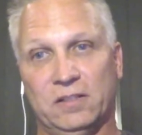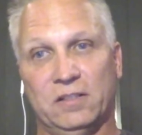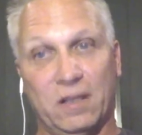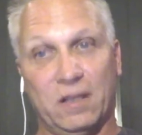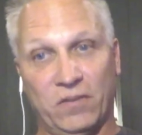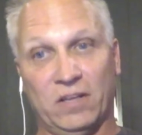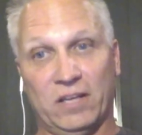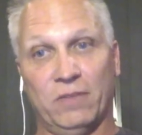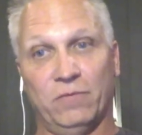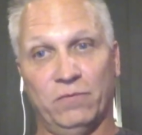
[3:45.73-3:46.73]
I found
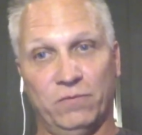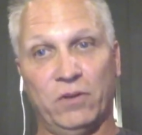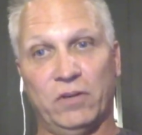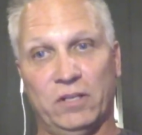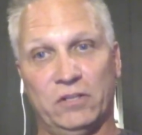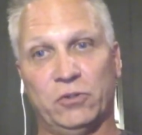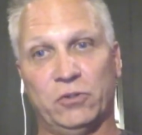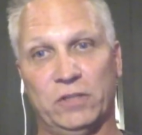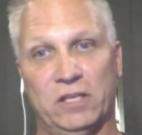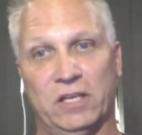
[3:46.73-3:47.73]
that very
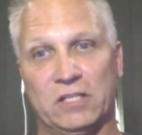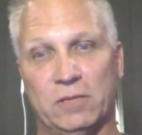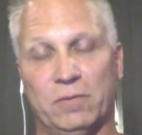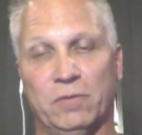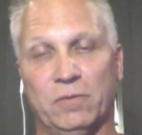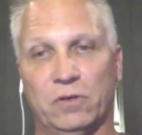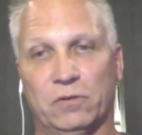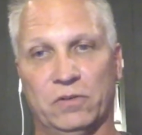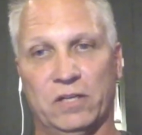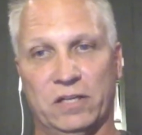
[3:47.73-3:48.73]
intriguing as I've been working with
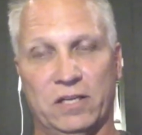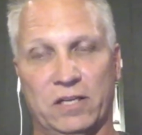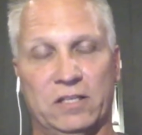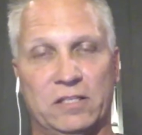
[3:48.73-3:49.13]
a lot of guys.